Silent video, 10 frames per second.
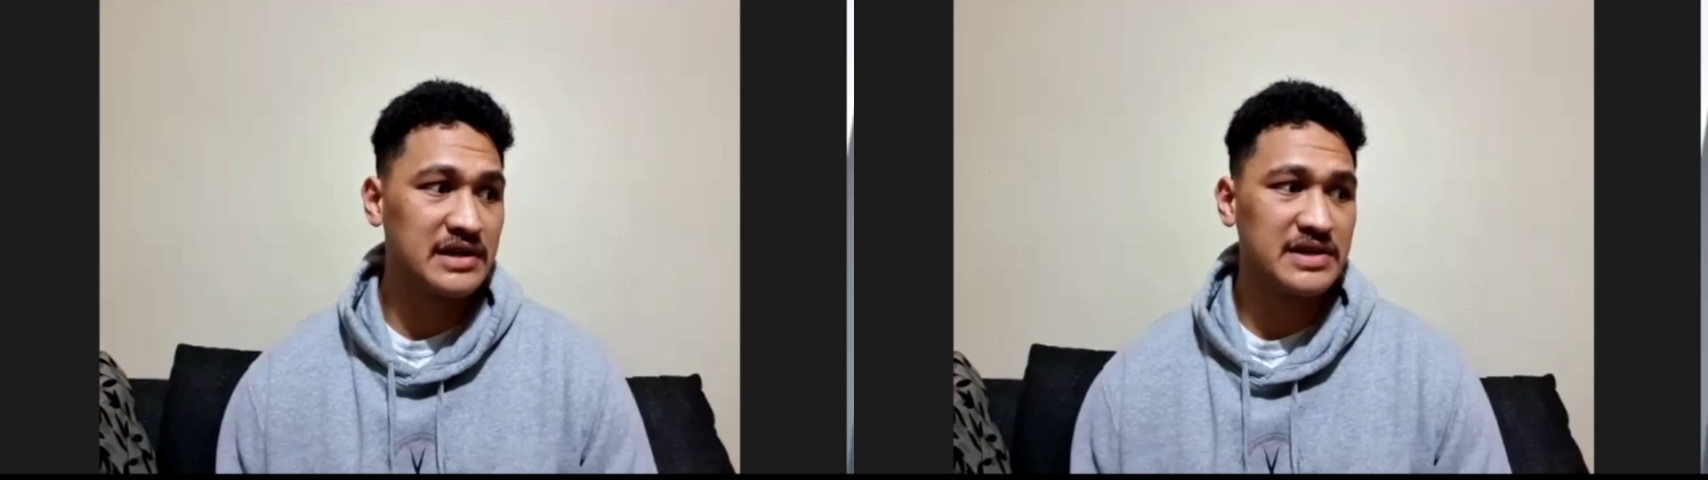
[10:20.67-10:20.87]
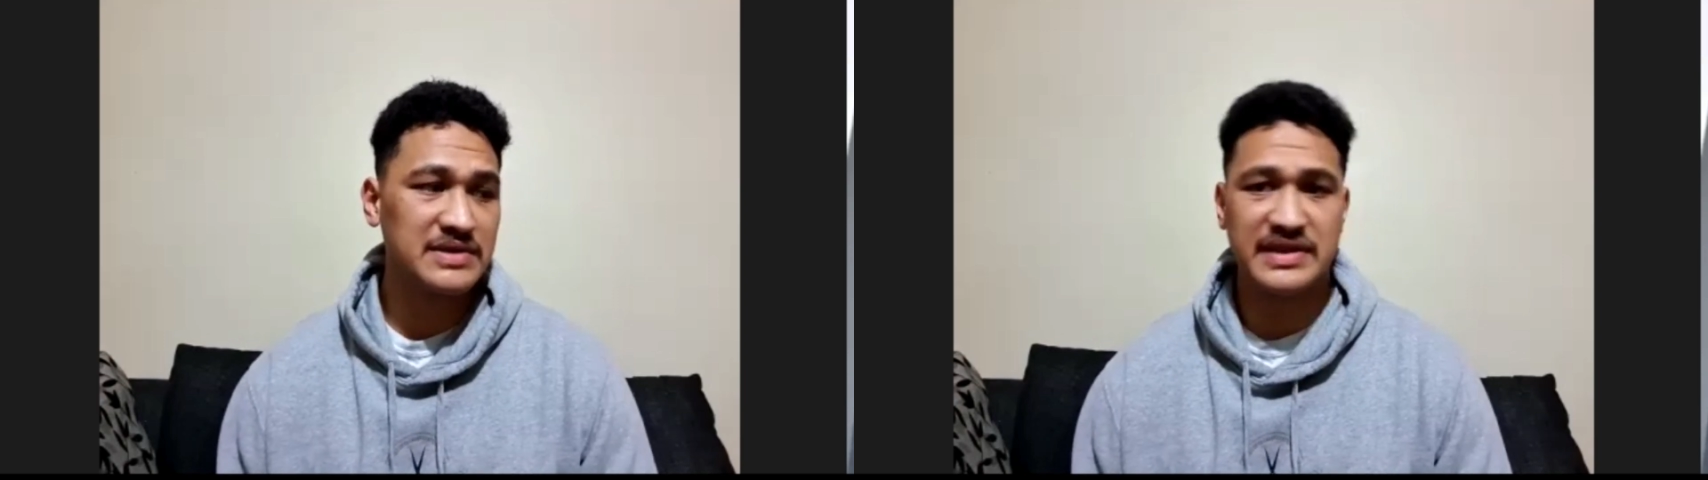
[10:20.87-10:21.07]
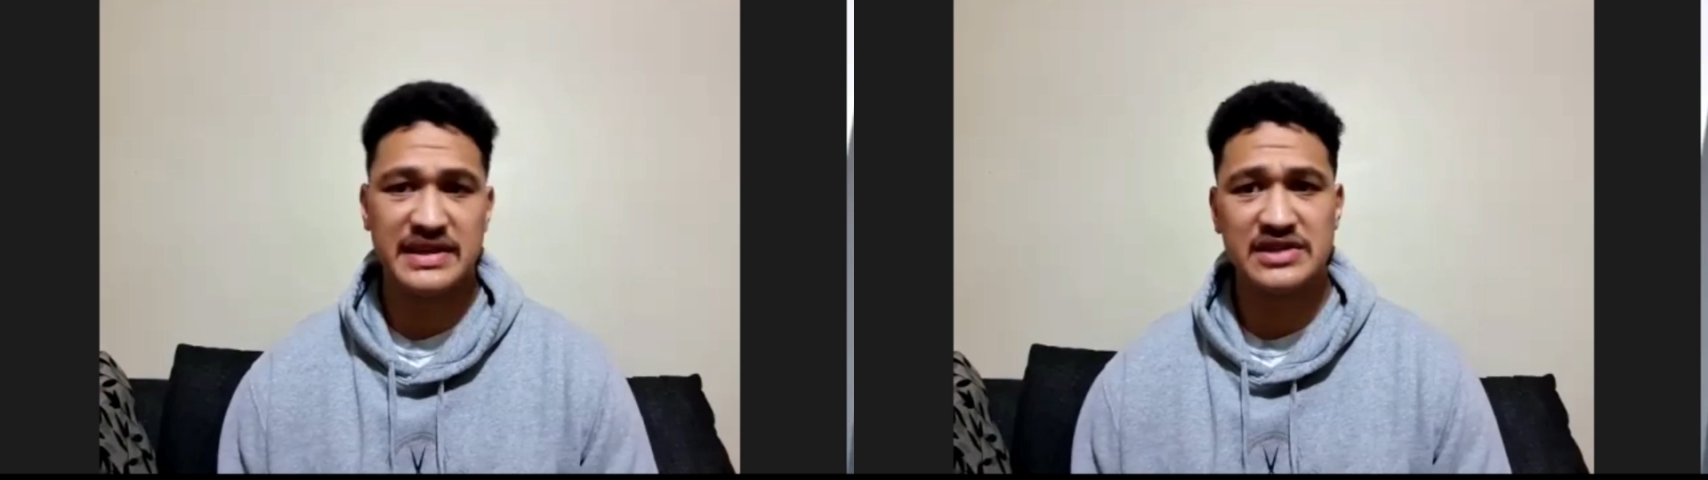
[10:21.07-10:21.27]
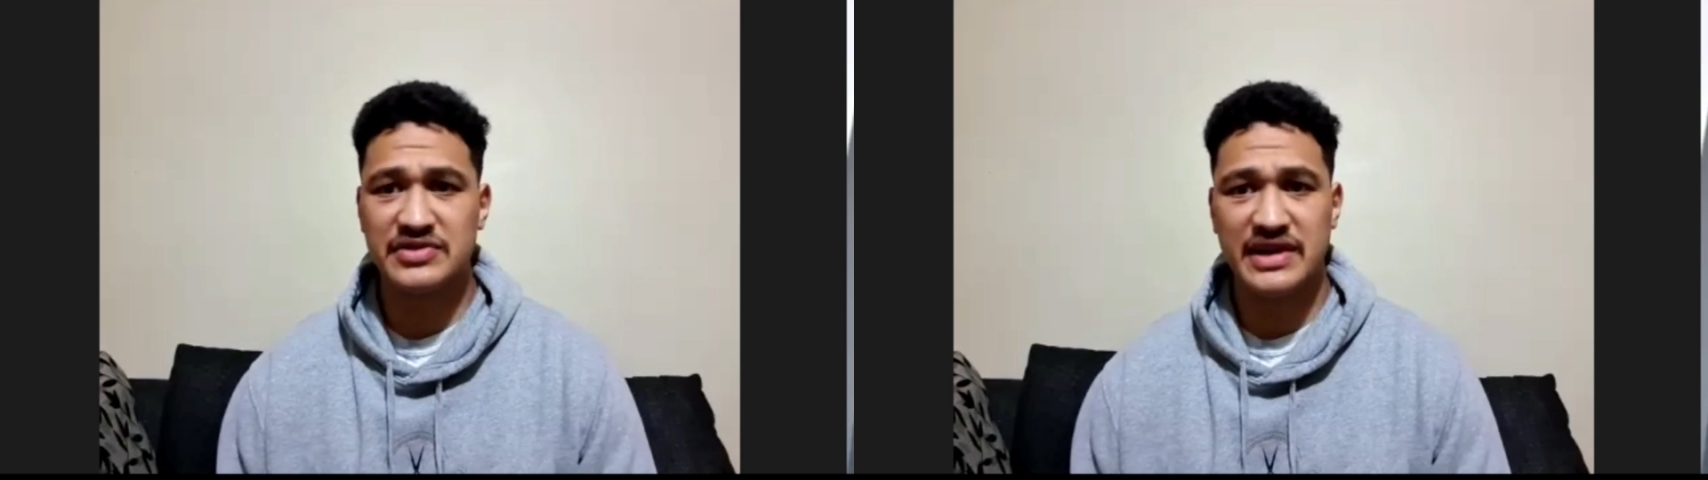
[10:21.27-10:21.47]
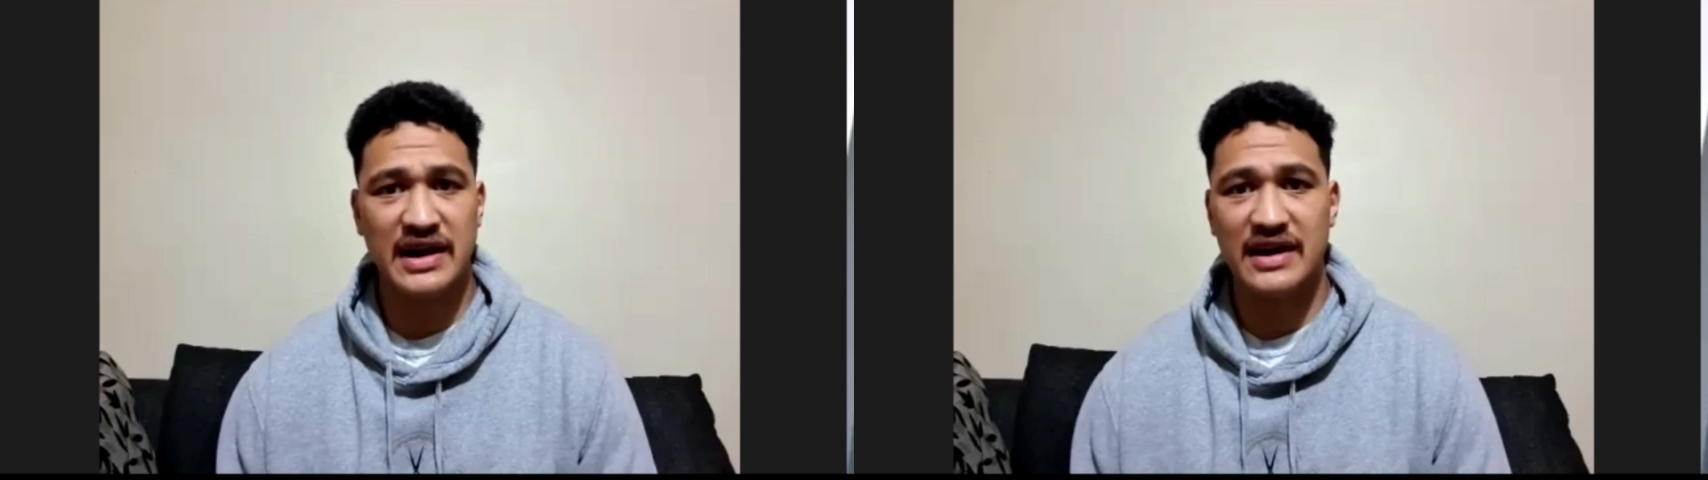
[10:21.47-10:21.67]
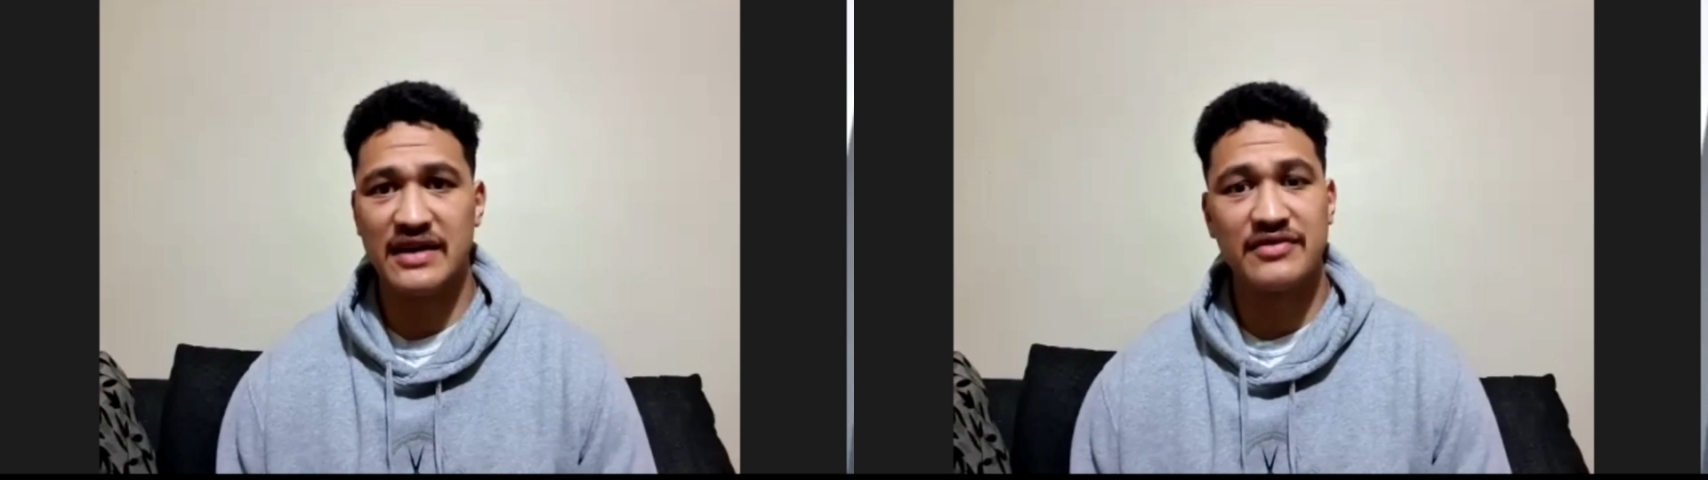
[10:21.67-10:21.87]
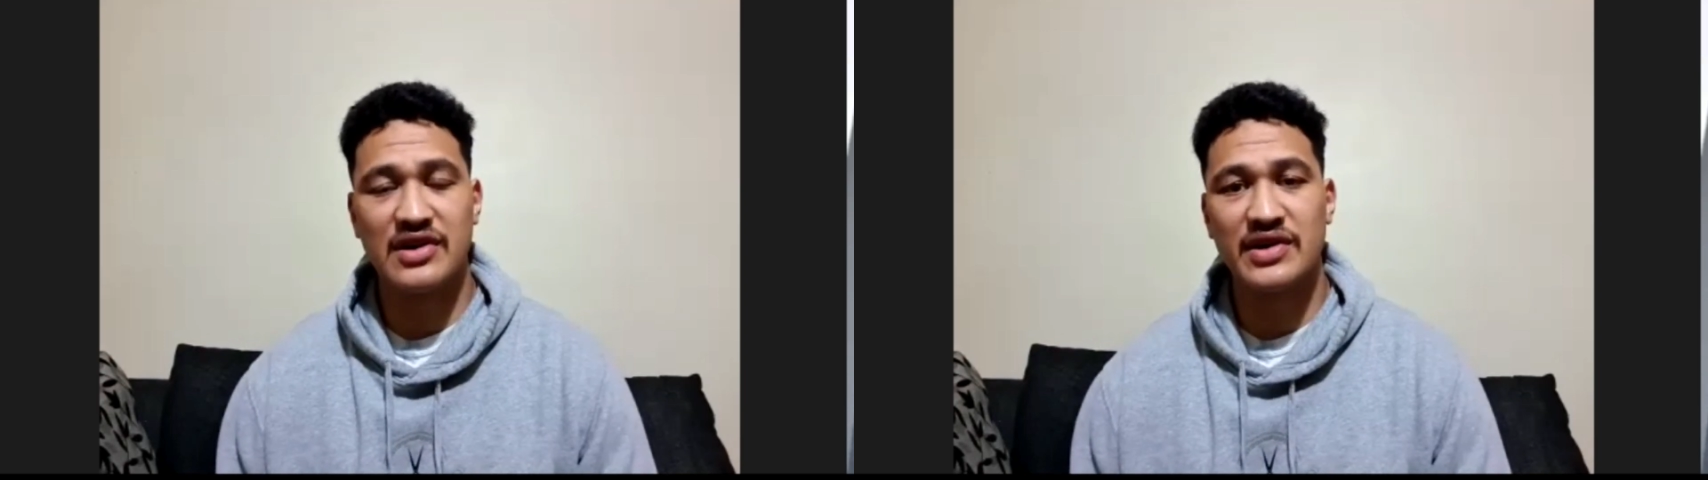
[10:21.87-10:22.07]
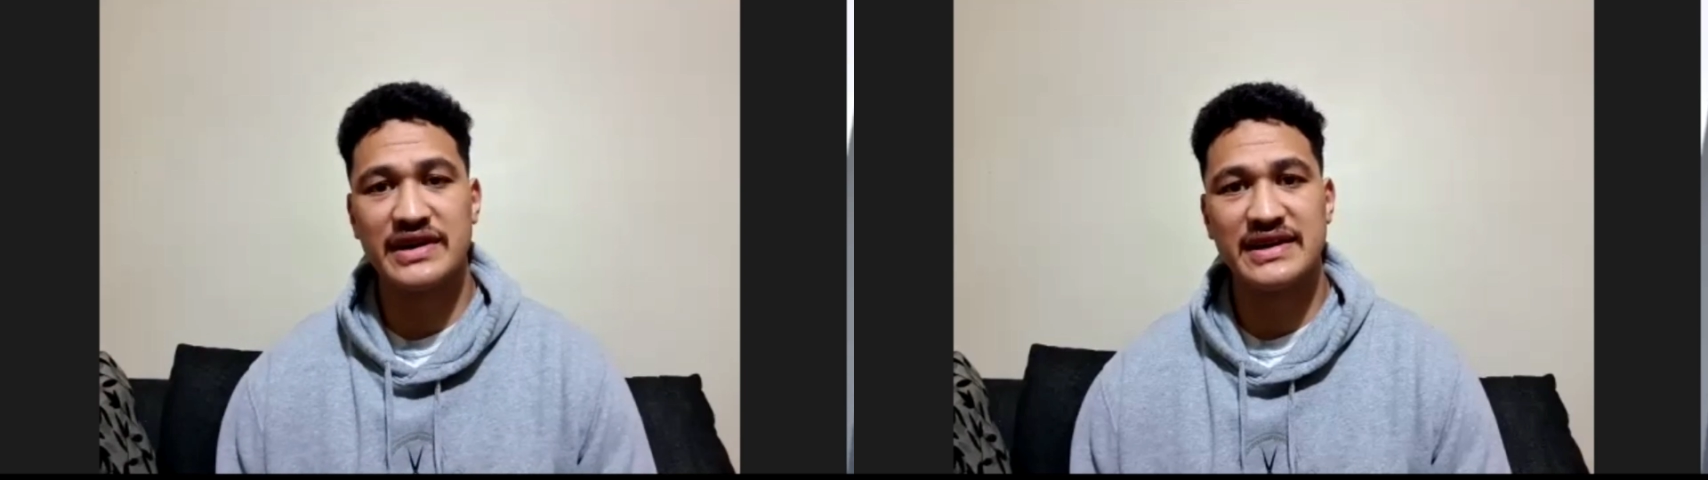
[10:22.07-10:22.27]
terms of the injury, I have no
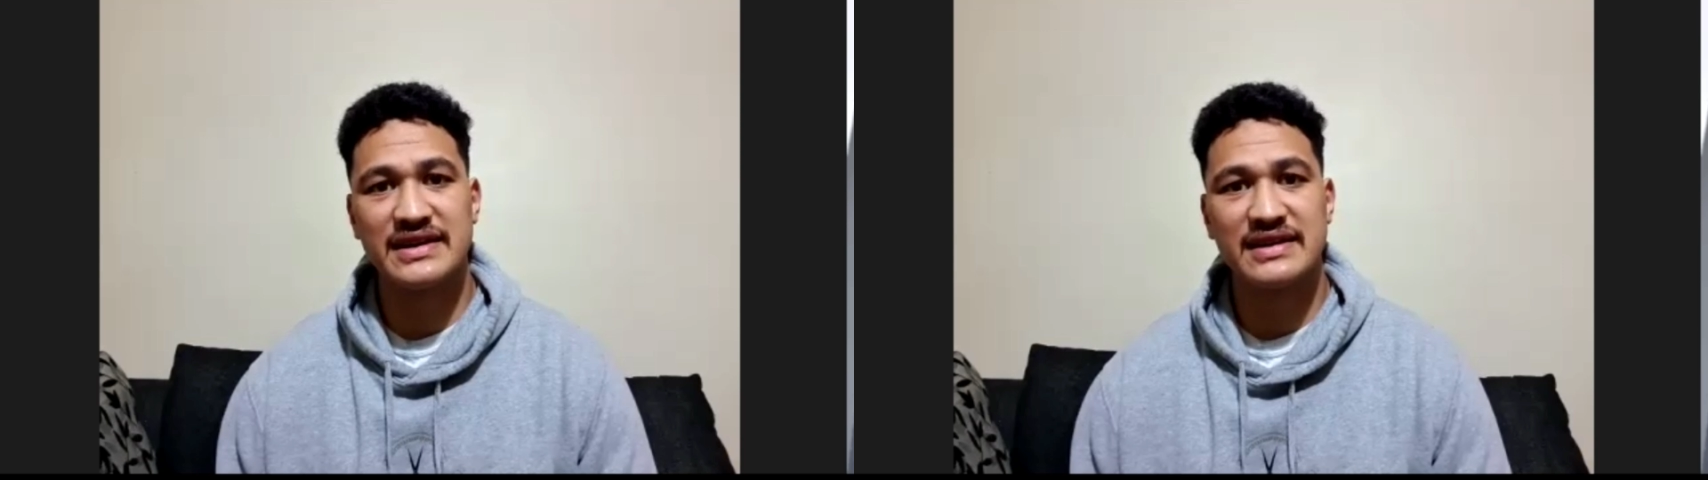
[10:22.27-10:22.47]
idea.